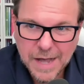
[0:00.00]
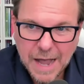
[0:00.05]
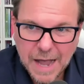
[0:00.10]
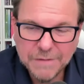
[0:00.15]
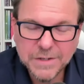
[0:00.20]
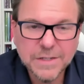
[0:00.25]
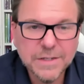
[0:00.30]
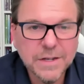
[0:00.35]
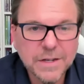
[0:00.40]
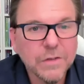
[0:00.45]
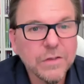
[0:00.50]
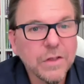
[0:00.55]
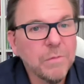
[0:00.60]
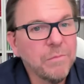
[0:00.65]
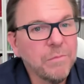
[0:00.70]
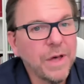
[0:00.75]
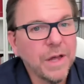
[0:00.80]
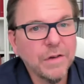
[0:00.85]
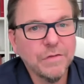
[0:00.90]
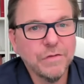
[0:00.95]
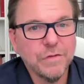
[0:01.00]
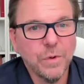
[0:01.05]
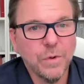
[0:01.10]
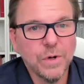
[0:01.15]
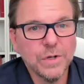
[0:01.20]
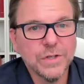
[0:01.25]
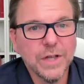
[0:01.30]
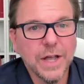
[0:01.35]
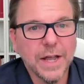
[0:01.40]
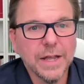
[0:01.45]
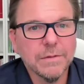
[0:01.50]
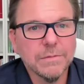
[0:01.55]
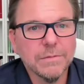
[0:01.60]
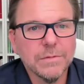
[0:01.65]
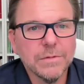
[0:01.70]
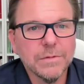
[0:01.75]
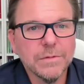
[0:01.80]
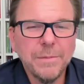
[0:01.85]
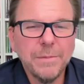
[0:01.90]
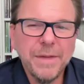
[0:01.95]
I have to tell them metaphors like,
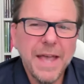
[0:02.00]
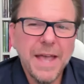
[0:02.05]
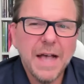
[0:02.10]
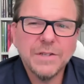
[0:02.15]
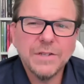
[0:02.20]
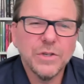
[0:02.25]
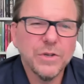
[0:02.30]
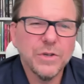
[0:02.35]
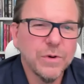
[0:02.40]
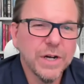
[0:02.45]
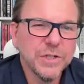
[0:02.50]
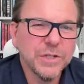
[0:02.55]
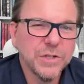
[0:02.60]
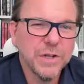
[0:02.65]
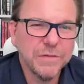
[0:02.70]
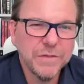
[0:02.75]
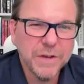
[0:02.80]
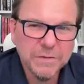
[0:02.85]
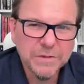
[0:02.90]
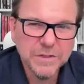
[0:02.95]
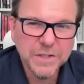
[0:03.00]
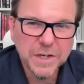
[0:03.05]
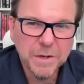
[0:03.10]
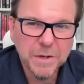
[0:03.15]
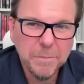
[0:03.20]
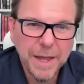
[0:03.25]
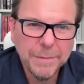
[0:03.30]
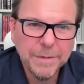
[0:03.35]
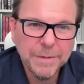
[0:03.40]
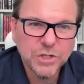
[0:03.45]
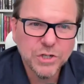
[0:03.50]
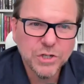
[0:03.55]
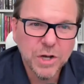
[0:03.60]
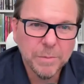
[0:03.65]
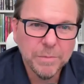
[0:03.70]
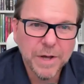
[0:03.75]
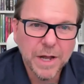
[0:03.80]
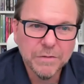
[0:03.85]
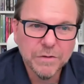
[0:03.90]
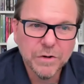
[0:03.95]
let me ask you a question. Have you ever seen a baby
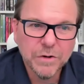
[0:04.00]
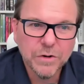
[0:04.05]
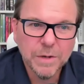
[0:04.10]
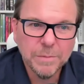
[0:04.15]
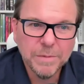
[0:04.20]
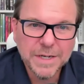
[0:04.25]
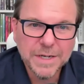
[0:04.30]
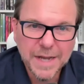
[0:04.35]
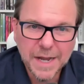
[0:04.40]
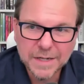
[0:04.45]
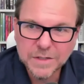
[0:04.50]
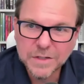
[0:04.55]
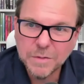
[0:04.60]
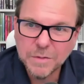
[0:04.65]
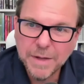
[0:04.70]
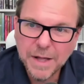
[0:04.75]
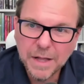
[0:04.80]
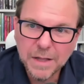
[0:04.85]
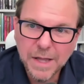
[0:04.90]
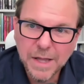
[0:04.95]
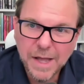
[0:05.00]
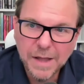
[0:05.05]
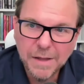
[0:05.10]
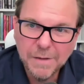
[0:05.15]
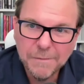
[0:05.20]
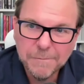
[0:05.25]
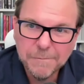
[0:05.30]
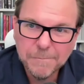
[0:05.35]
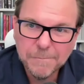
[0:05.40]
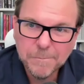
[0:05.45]
jump out of a crib and dance the ballet?